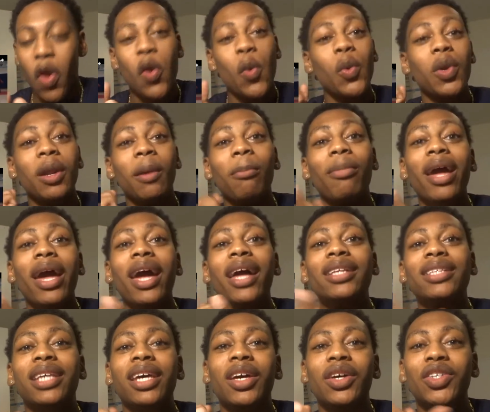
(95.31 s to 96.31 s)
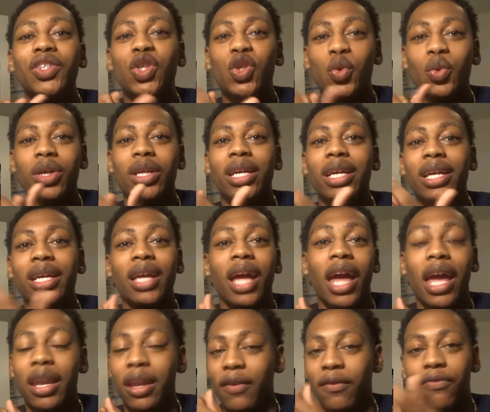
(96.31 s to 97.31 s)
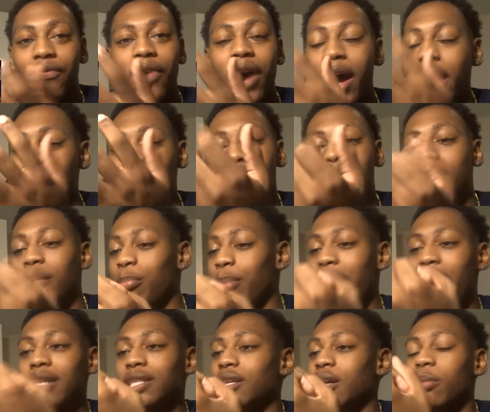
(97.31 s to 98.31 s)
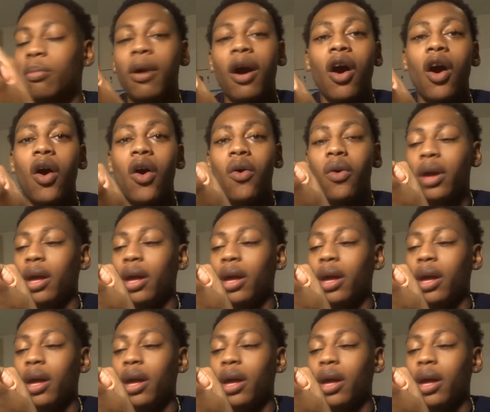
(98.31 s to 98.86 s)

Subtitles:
When a man tells you in a fight, in basketball,